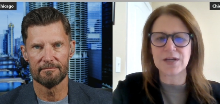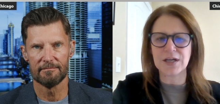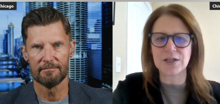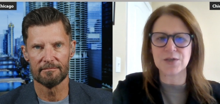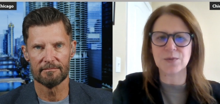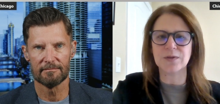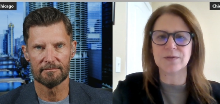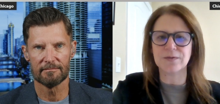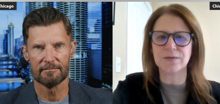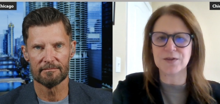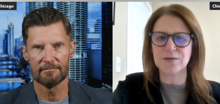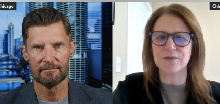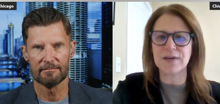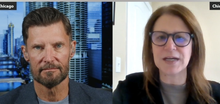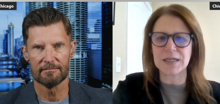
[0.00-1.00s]
Speaker 1: annual
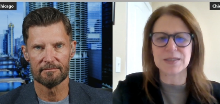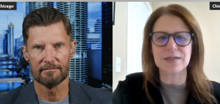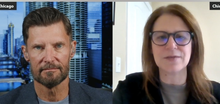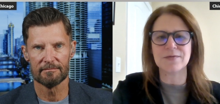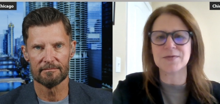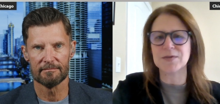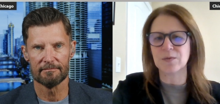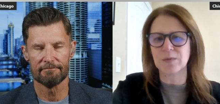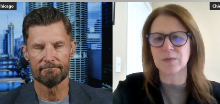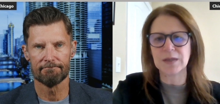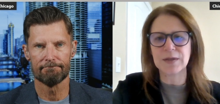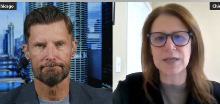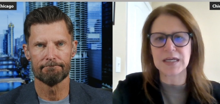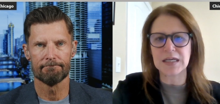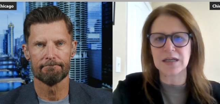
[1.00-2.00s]
flu vaccine. So,
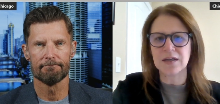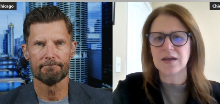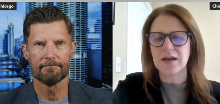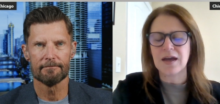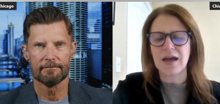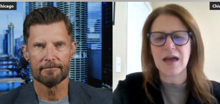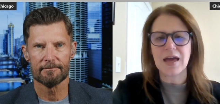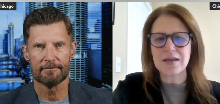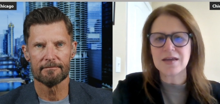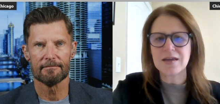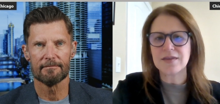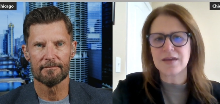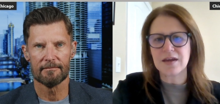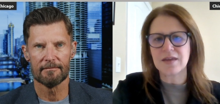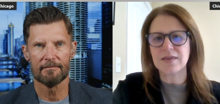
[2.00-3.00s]
really,
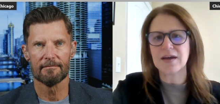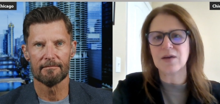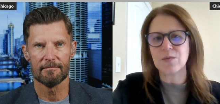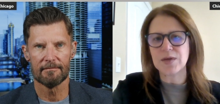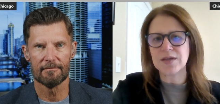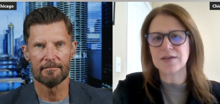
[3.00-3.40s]
anything that we